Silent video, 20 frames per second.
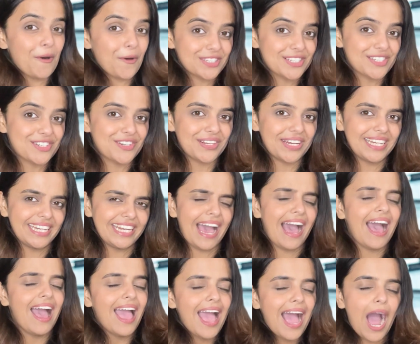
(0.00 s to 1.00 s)

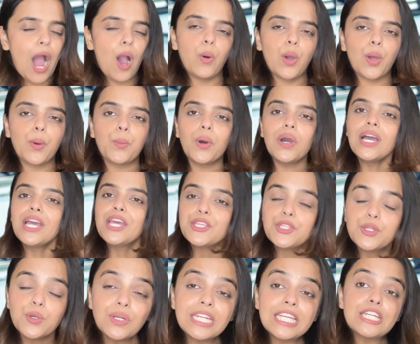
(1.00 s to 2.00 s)
Australia. However,
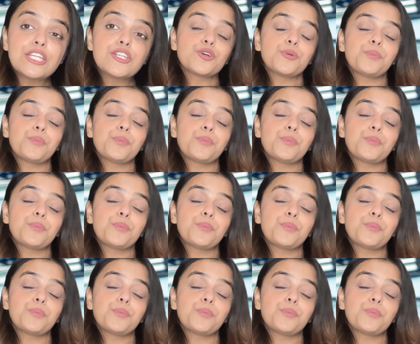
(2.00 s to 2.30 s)
you need